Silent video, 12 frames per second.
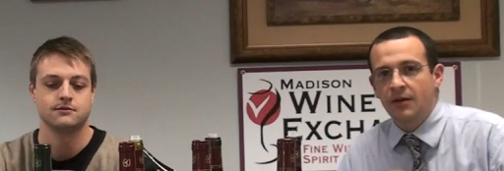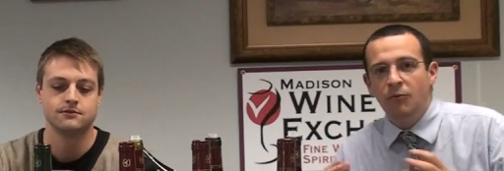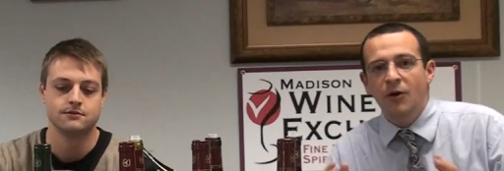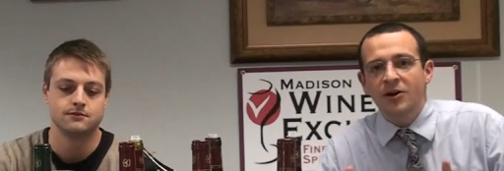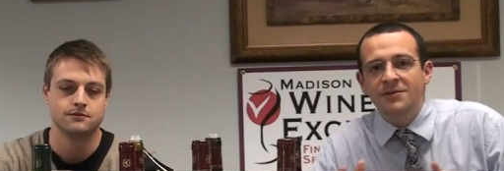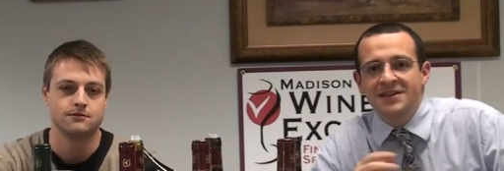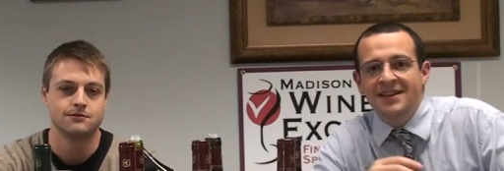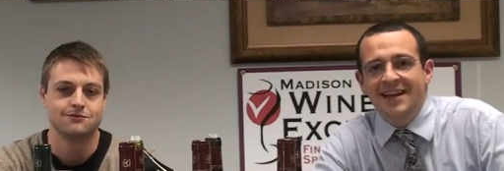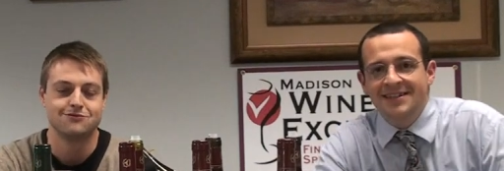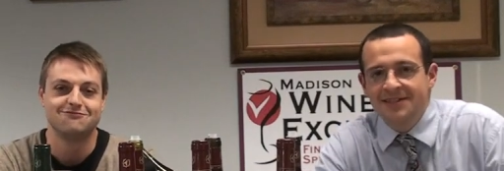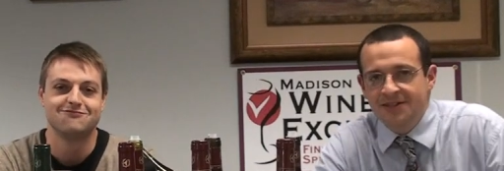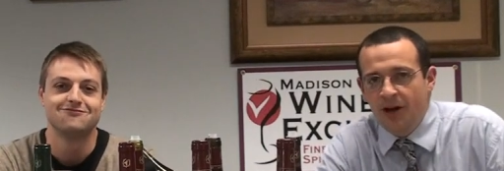Speaker 1: Welcome to the
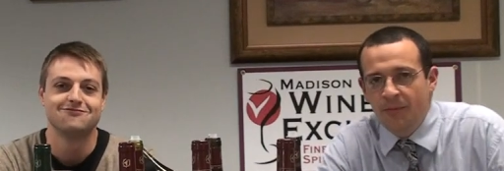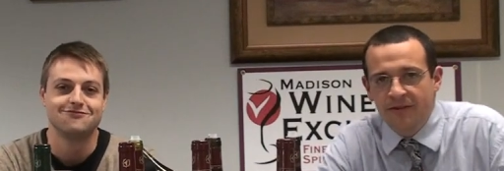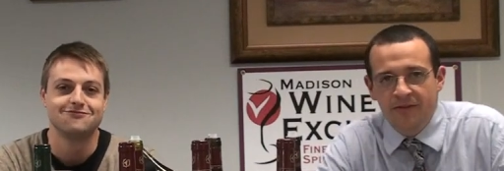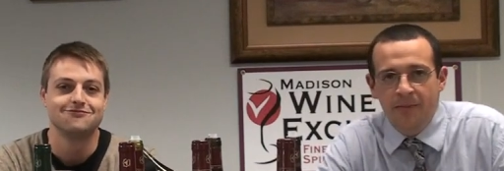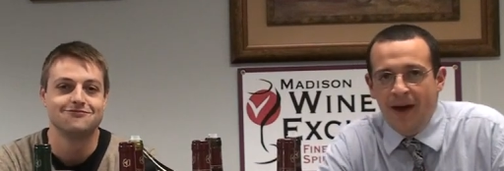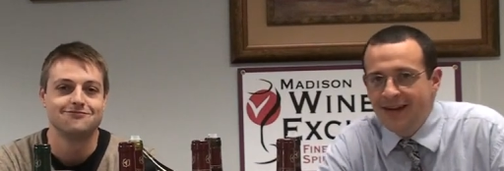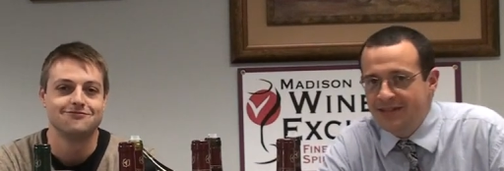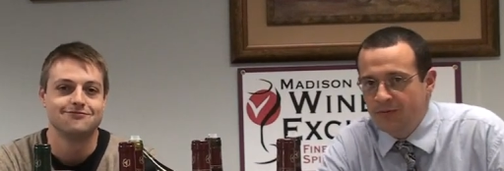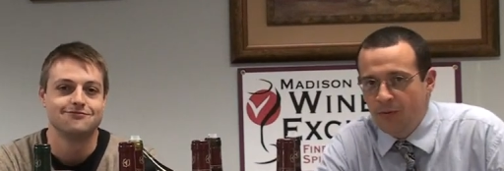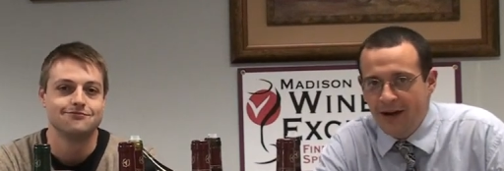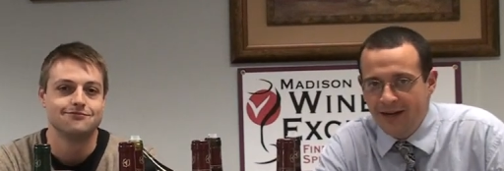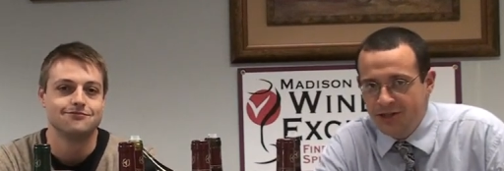next installment of the Madison
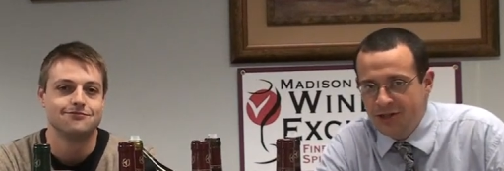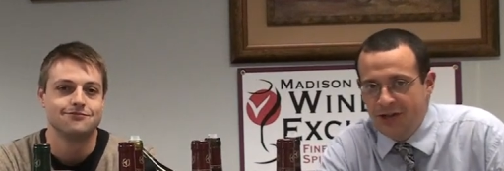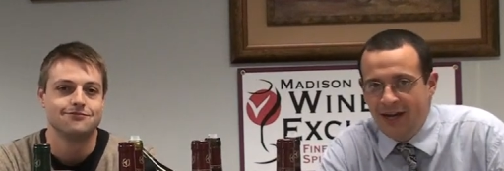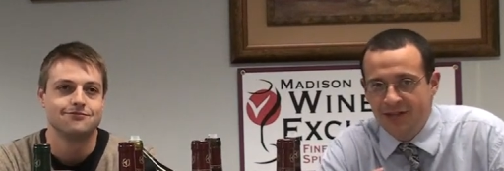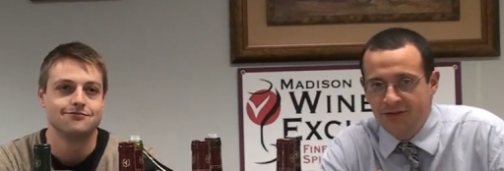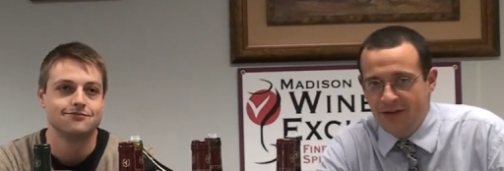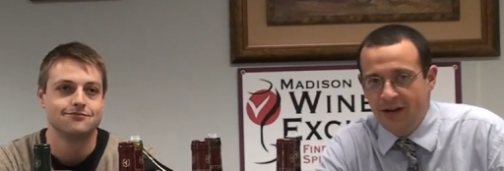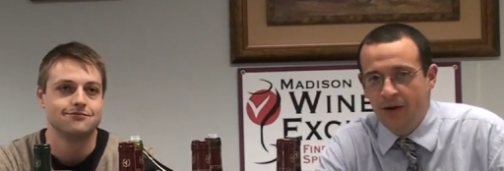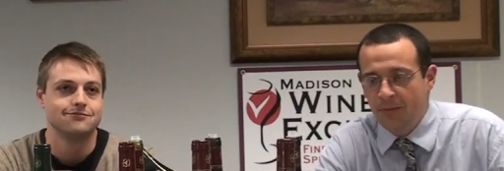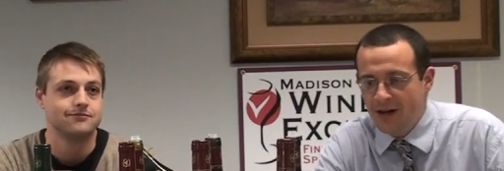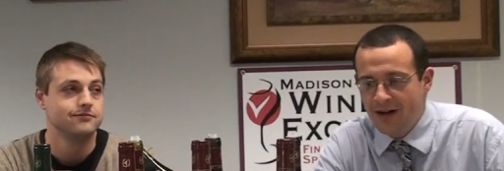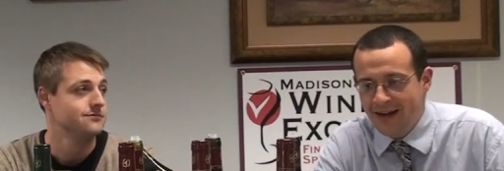Wine Exchange
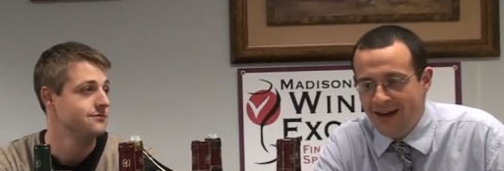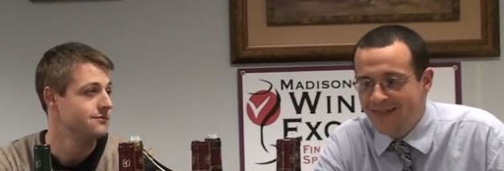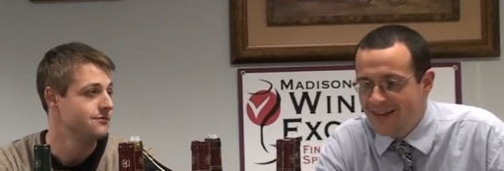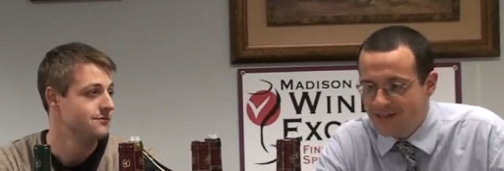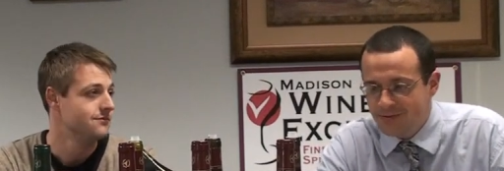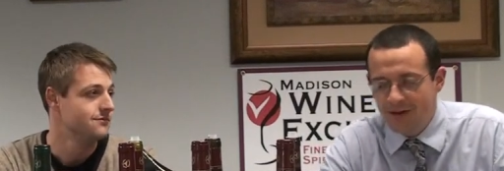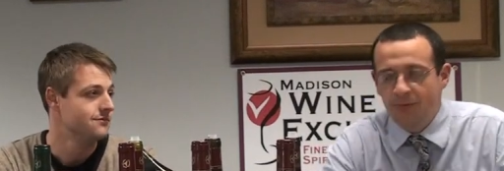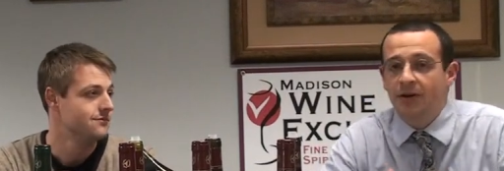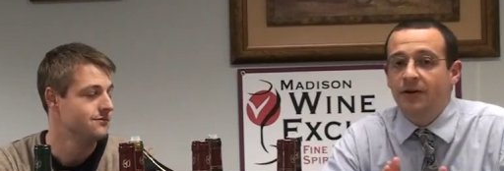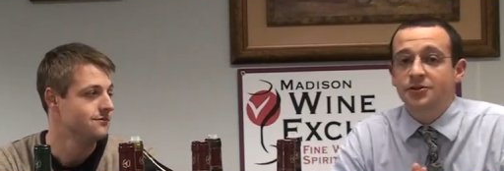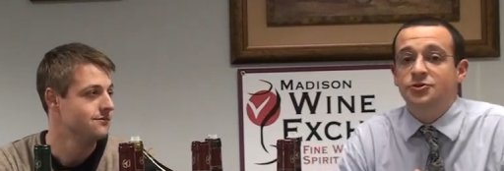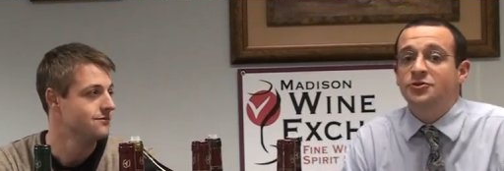video blog. And this week we
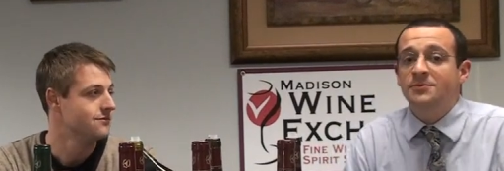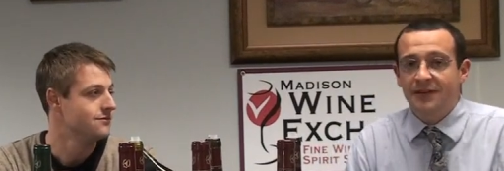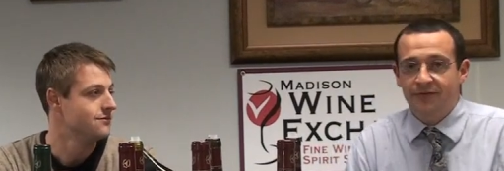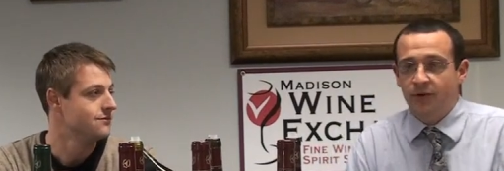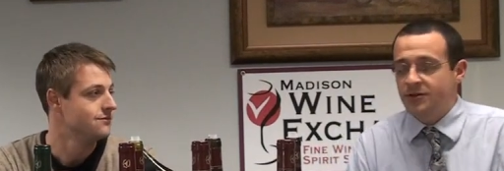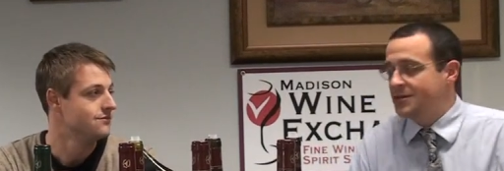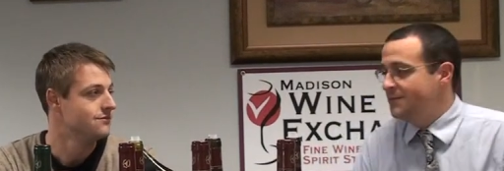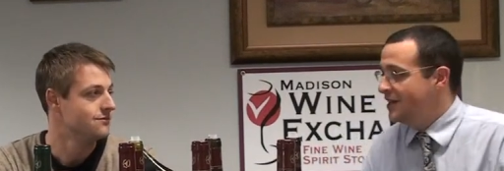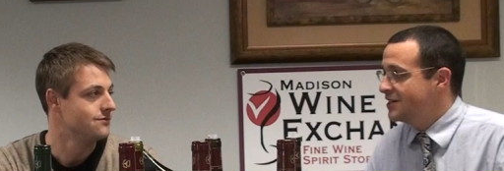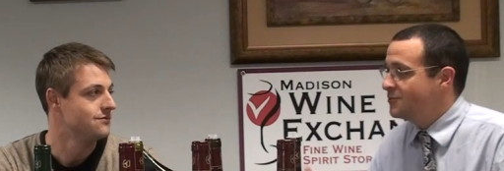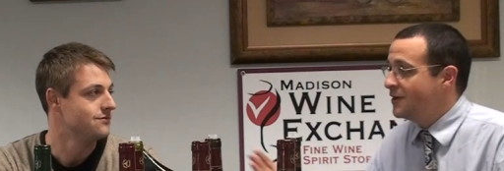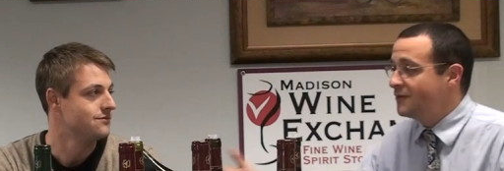are extremely fortunate
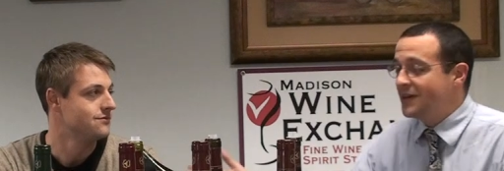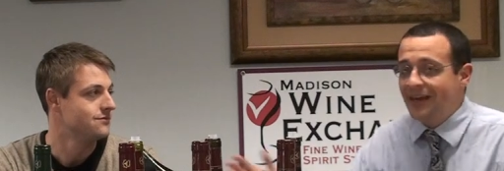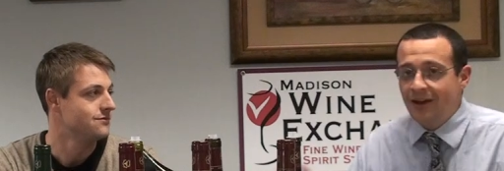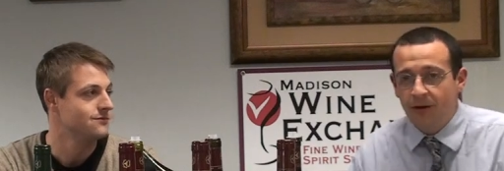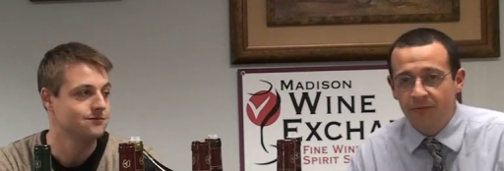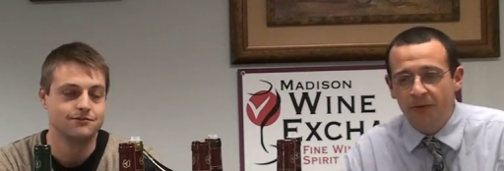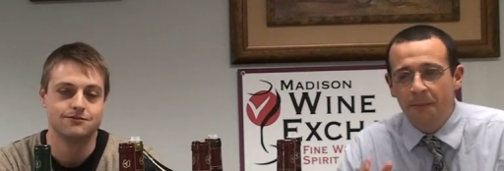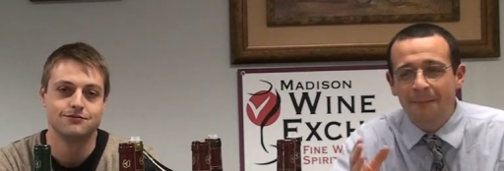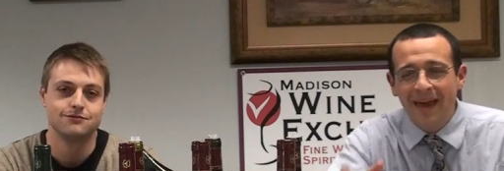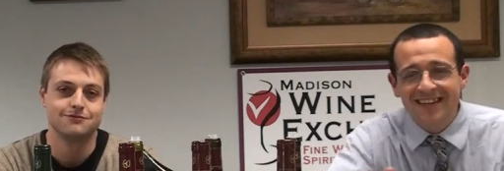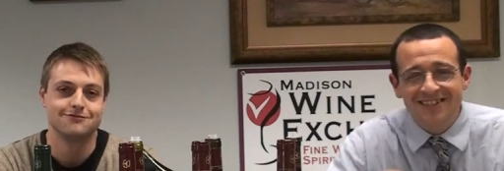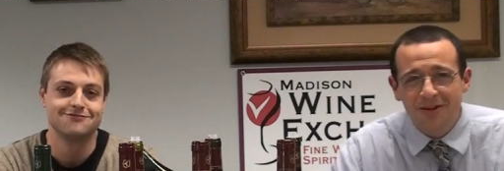because we have Guillaume from
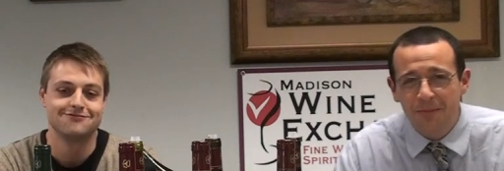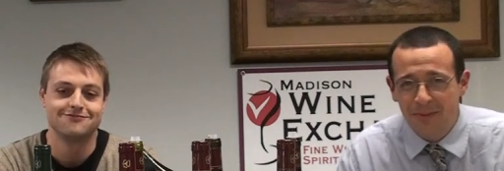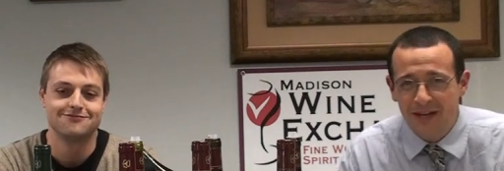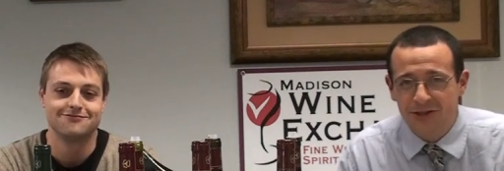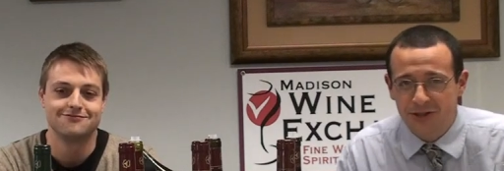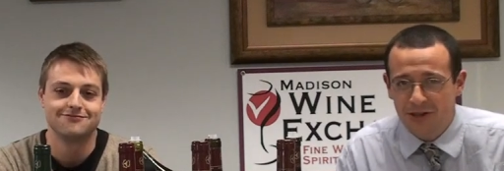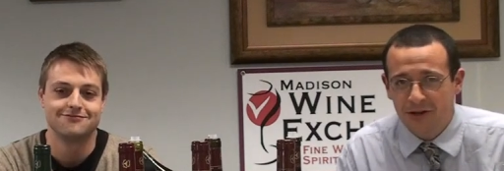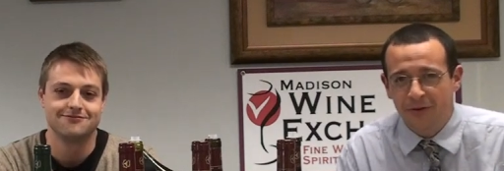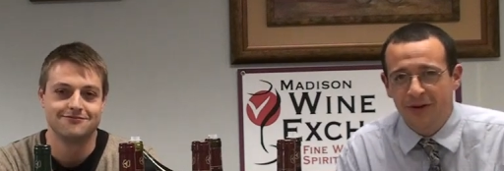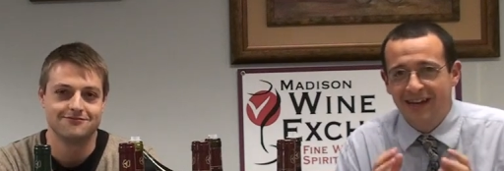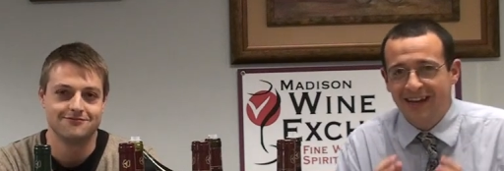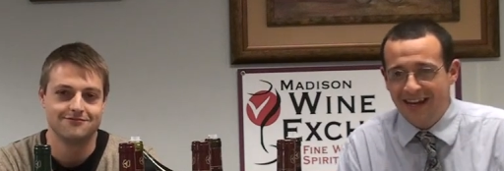Maison
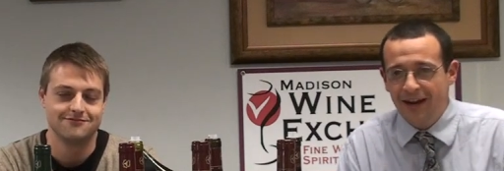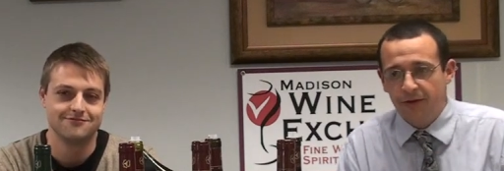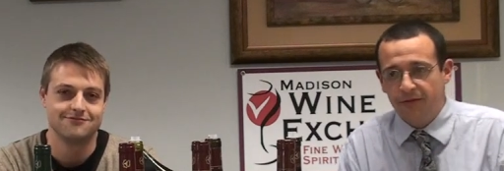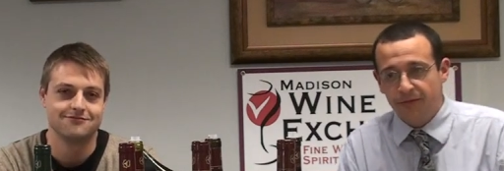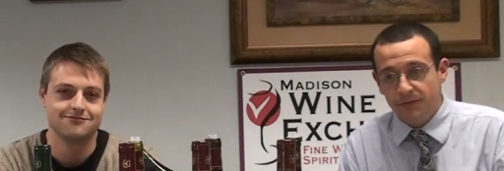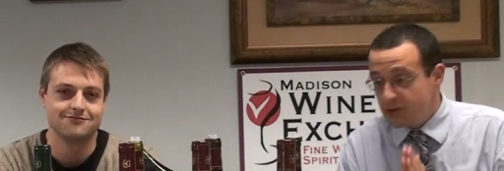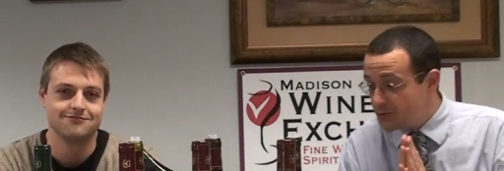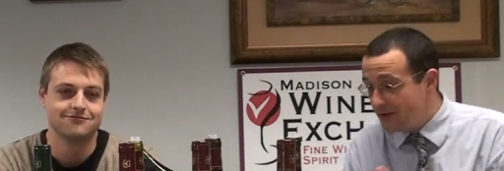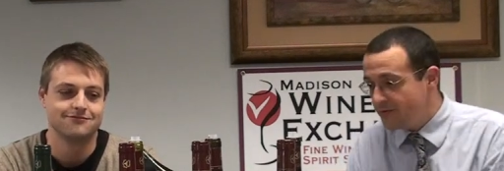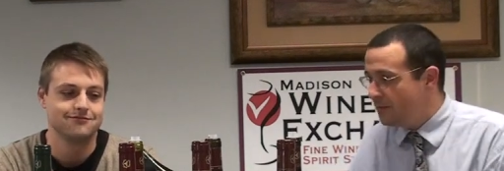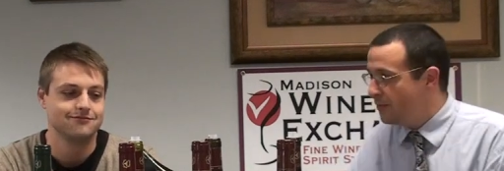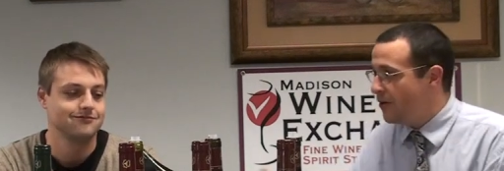Bichot here, straight from